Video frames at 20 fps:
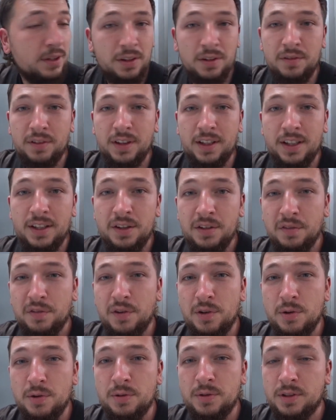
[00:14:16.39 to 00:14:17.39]
are lovely and the
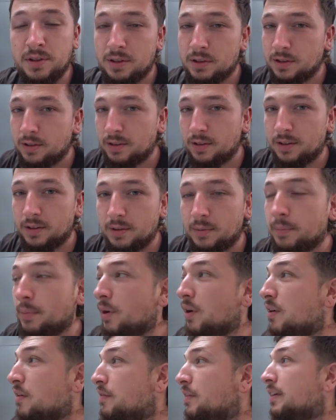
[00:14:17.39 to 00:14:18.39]
food's
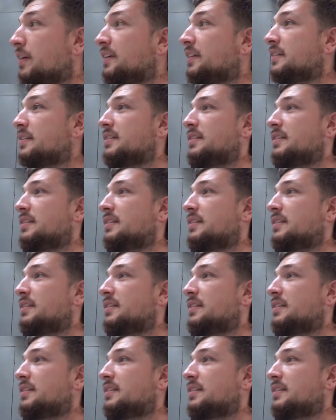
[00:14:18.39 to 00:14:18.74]
perfect.